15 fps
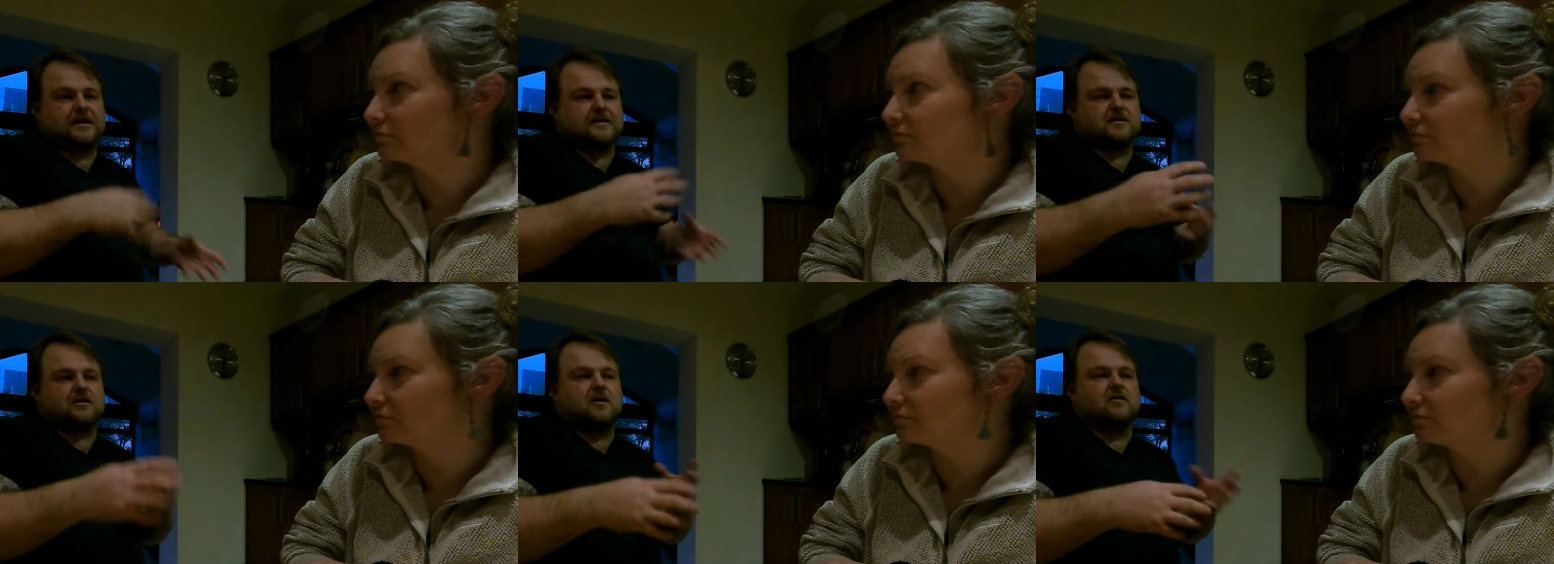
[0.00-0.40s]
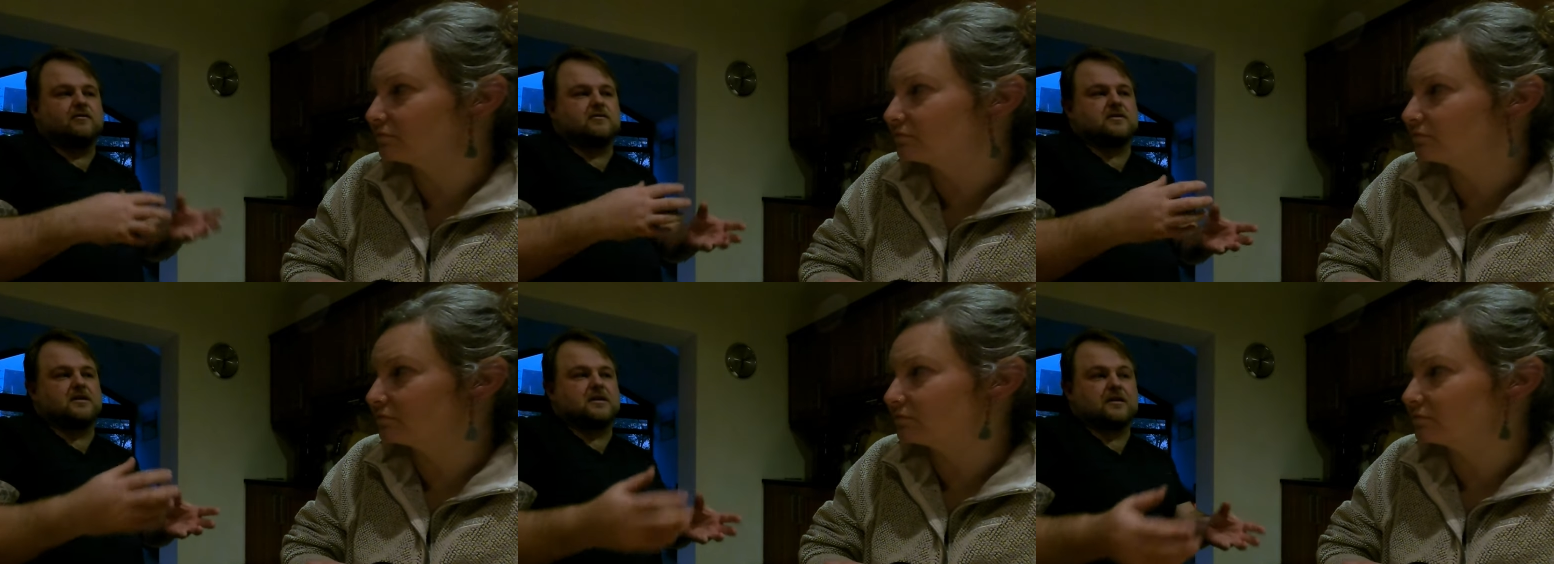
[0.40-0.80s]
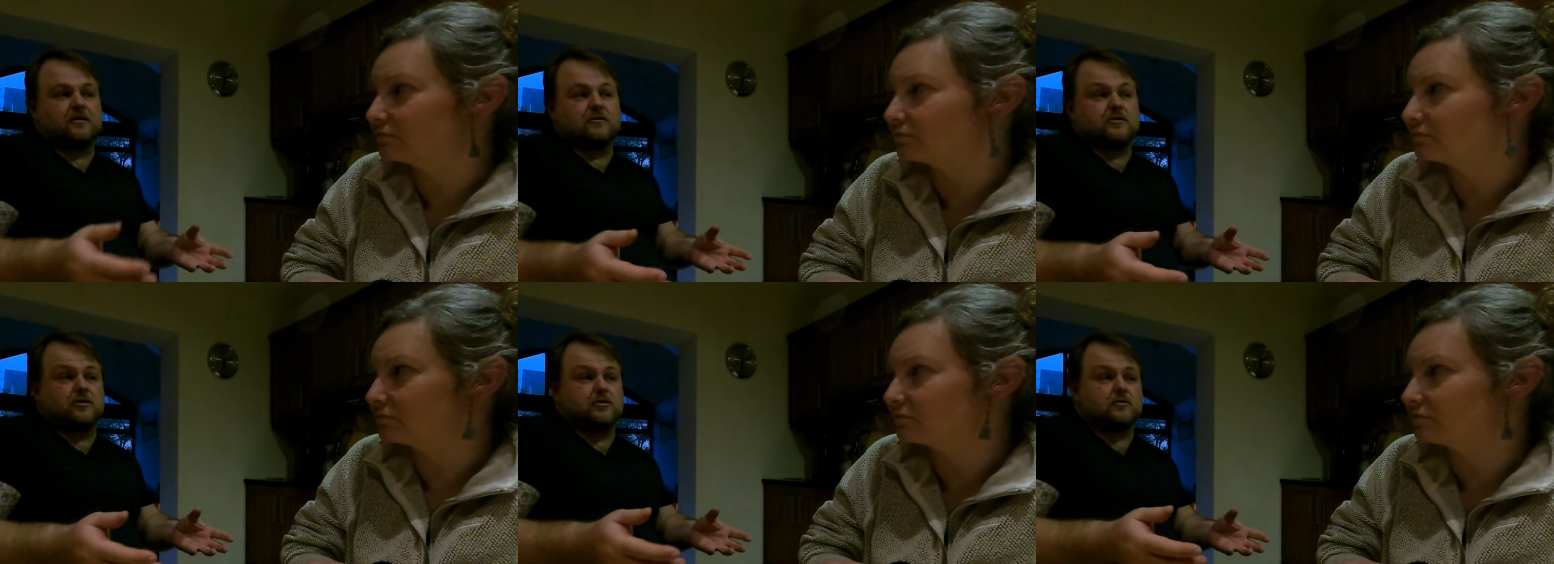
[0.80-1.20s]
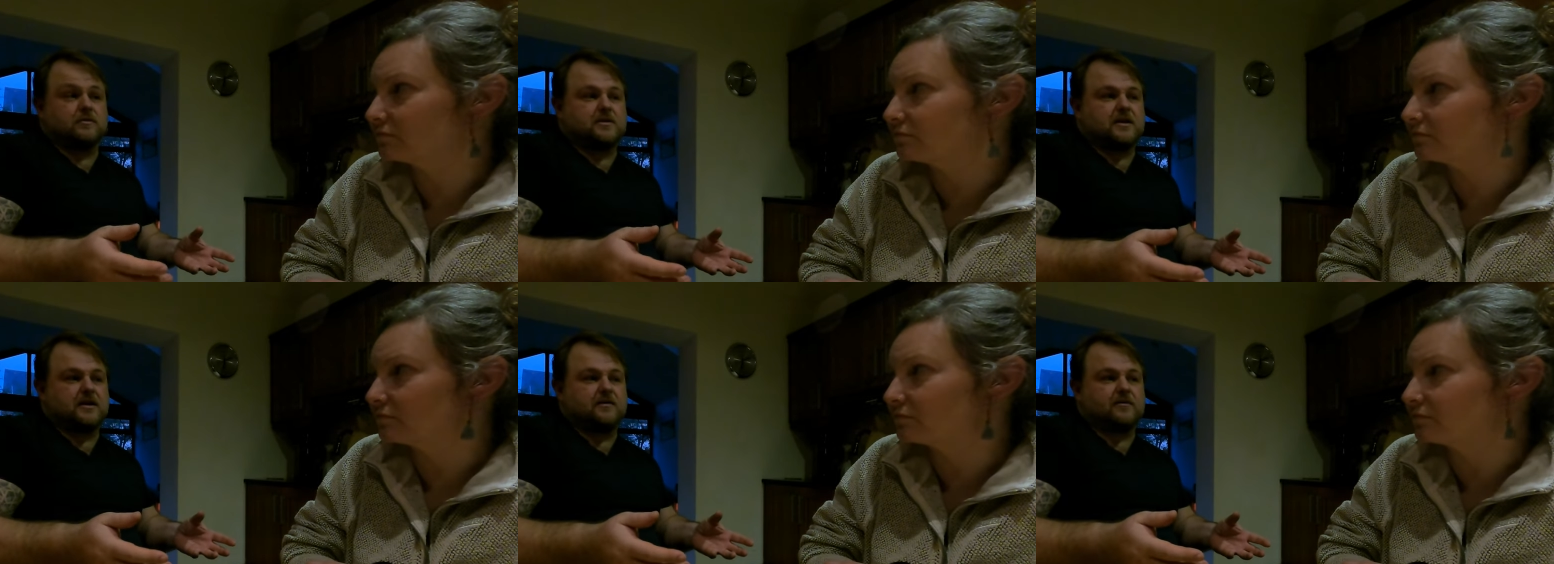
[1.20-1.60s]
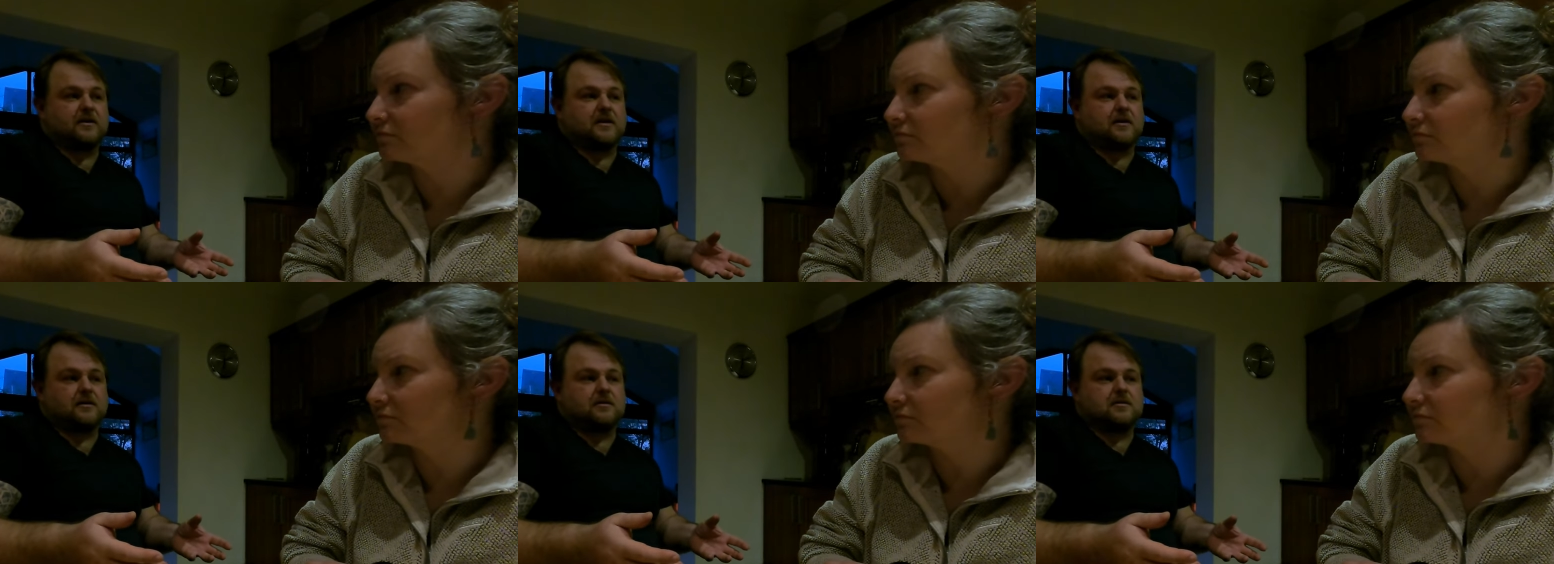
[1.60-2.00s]
Speaker 1: that covers the YouTube side of
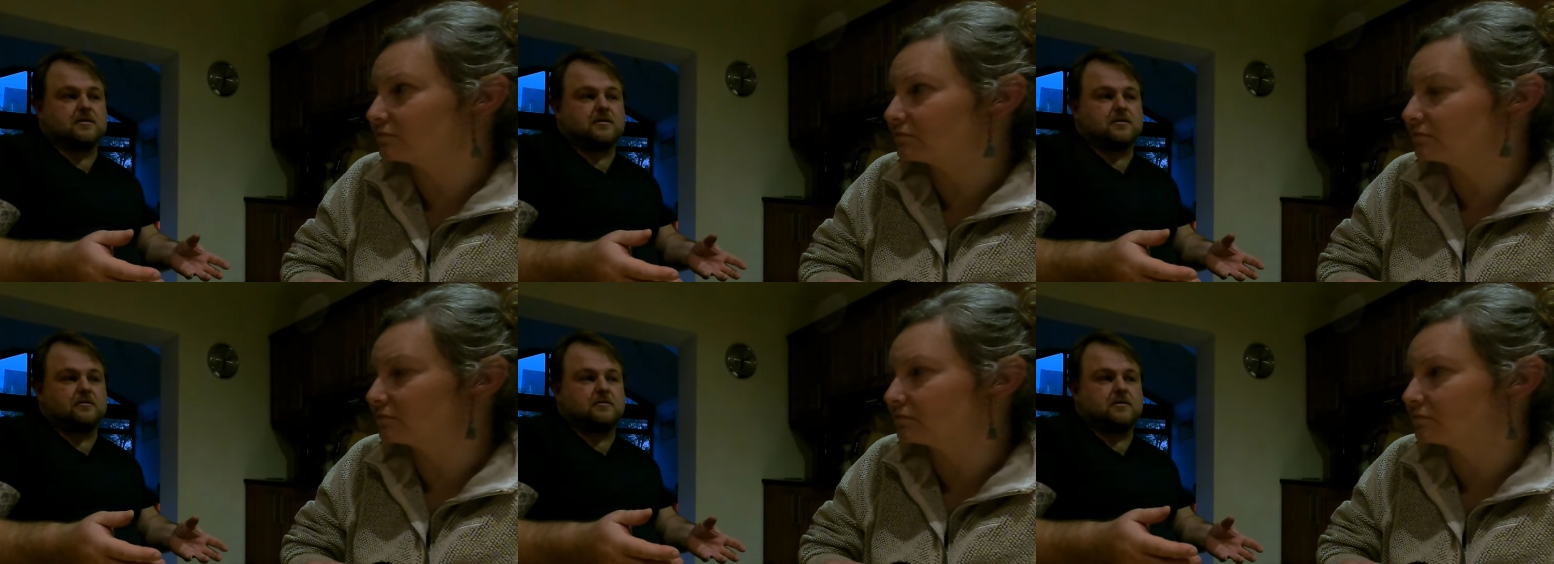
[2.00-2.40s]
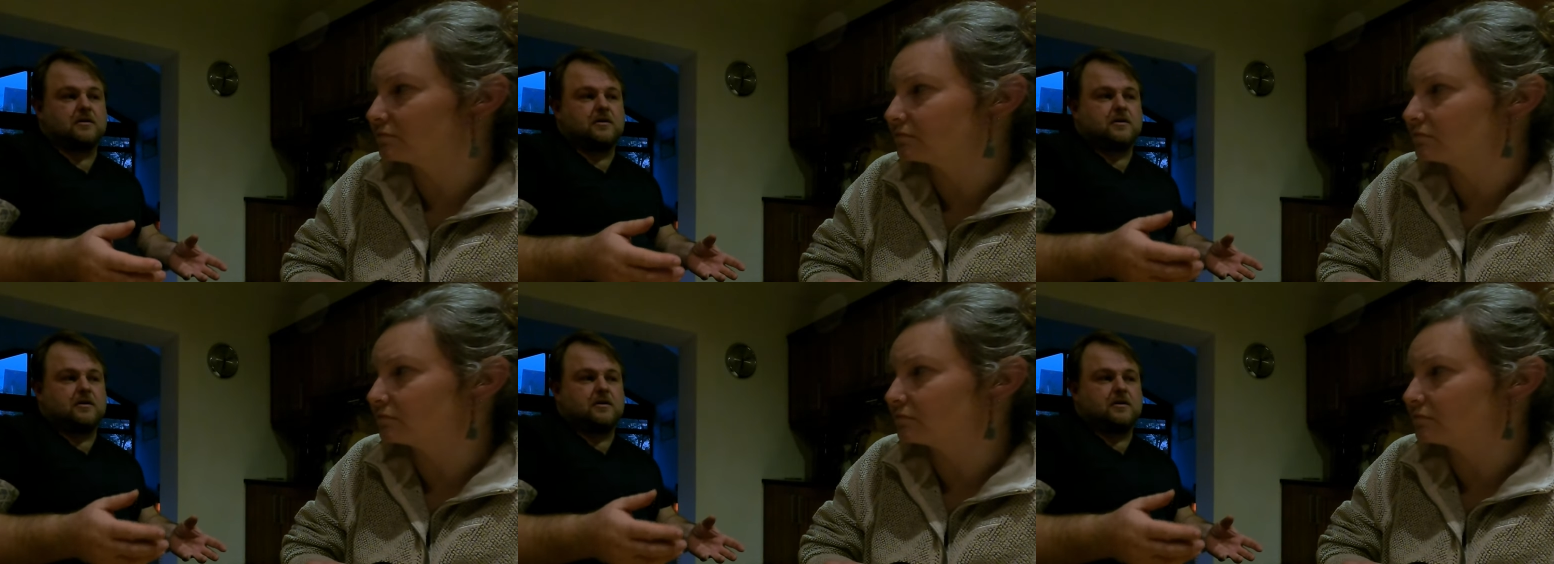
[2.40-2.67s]
things. So